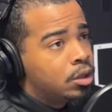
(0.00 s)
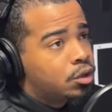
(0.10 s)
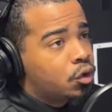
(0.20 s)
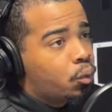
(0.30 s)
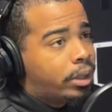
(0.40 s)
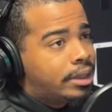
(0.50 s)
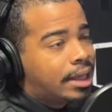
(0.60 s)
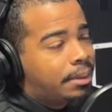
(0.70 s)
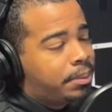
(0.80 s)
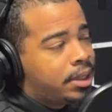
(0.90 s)
So
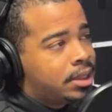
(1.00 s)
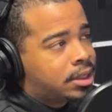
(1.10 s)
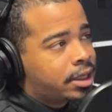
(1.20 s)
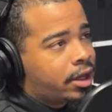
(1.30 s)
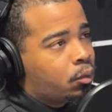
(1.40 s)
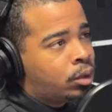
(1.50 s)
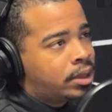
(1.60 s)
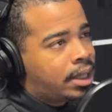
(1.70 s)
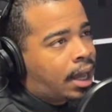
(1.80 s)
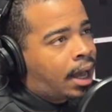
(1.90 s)
with that being said,
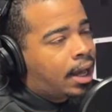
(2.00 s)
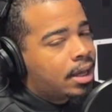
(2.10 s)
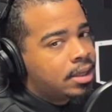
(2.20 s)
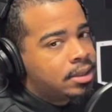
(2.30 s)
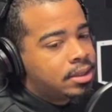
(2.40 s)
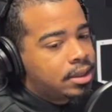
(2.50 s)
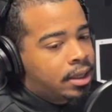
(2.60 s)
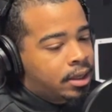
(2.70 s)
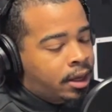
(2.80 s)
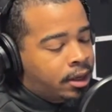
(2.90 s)
with the eyes
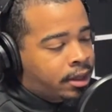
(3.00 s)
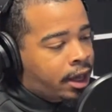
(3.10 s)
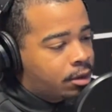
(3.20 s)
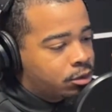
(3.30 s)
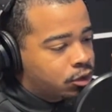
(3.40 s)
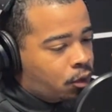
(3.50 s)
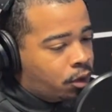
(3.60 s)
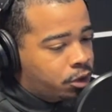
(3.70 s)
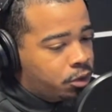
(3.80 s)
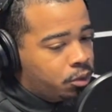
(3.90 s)
and the cameras
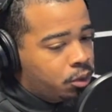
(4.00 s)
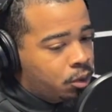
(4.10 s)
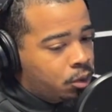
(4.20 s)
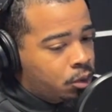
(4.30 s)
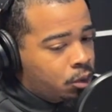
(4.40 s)
on you,